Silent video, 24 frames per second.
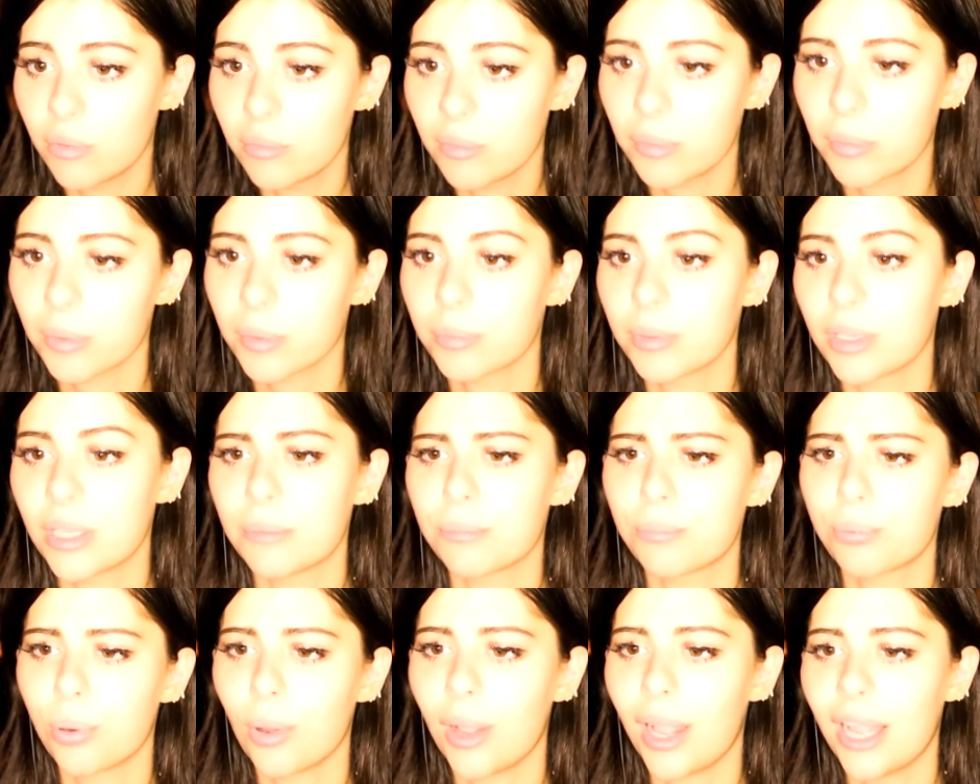when we were
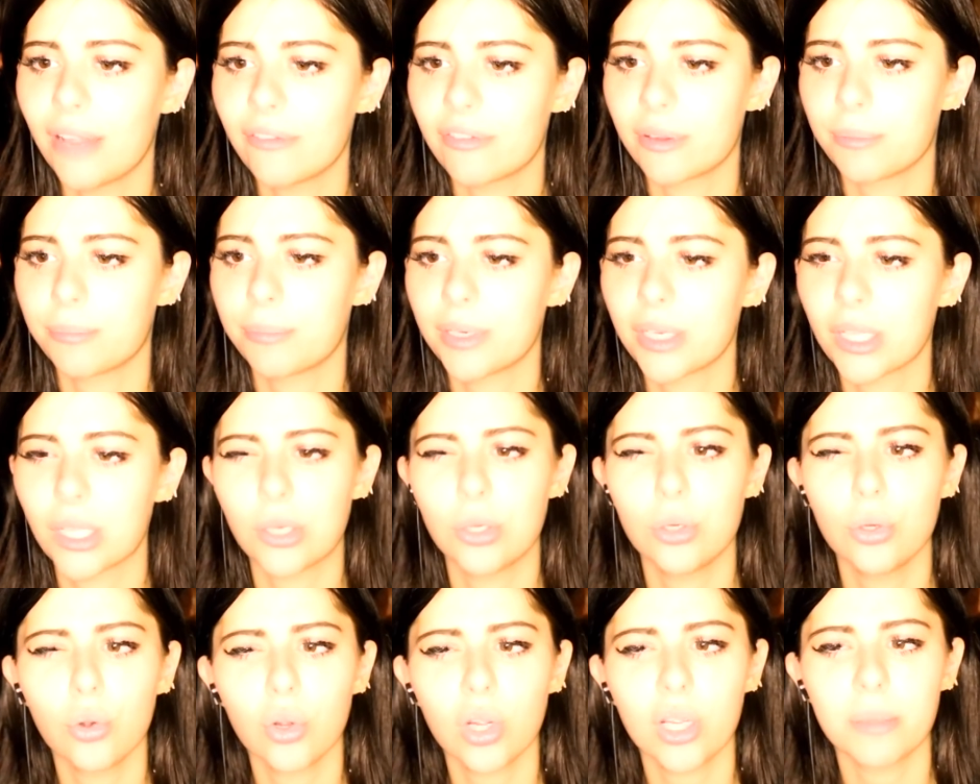in private, but
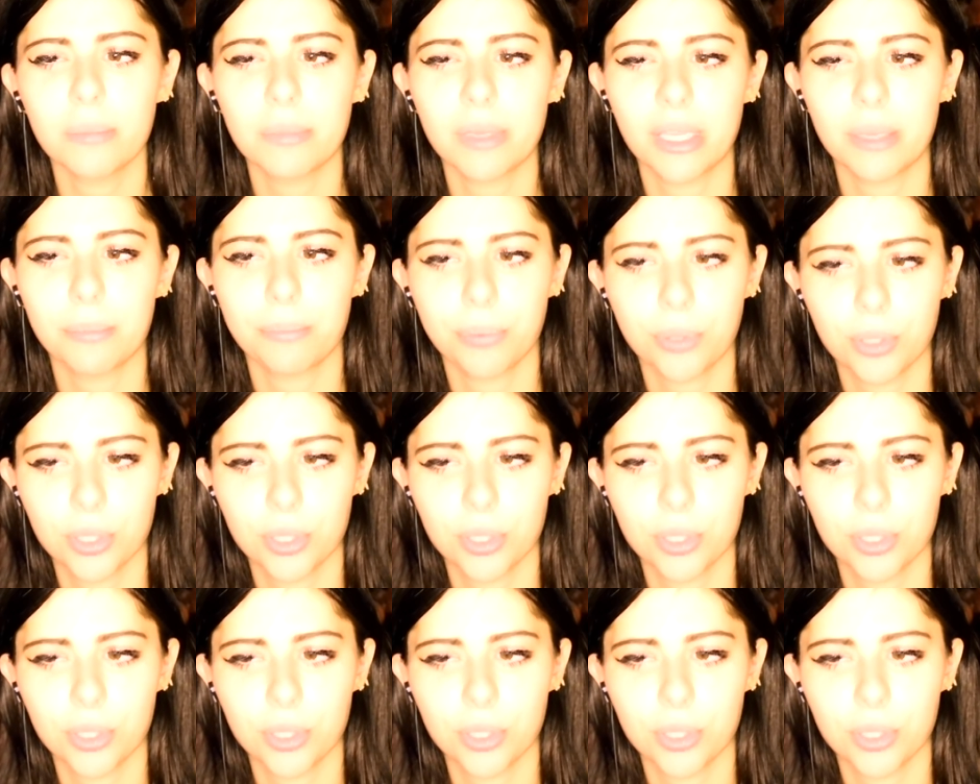ignoring me in